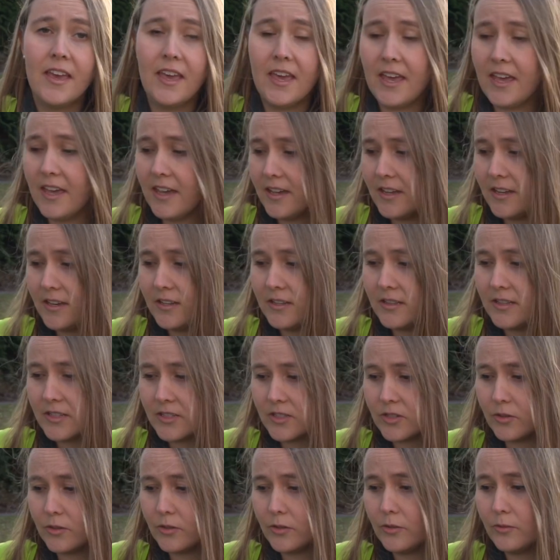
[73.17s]
and
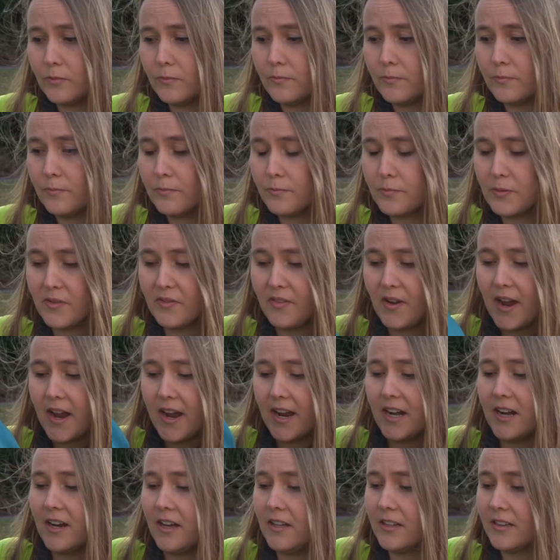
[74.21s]
this will
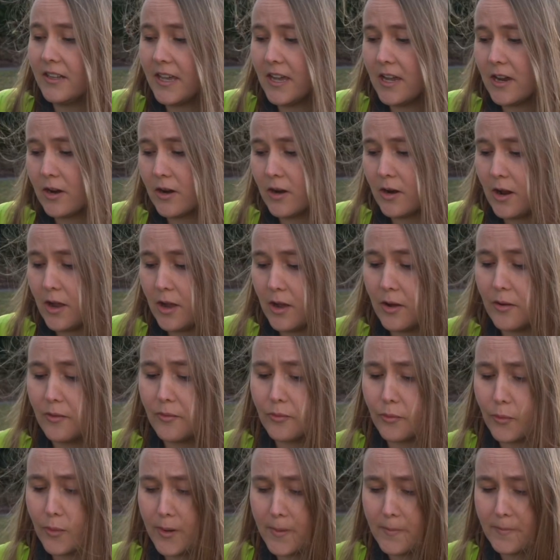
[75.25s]
provide a layer
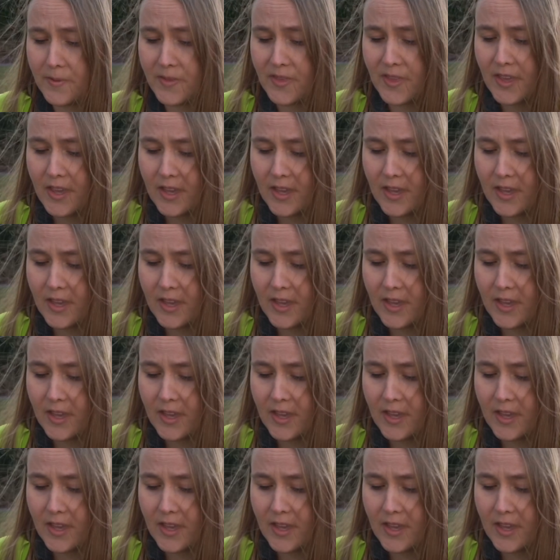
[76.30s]
of warmth.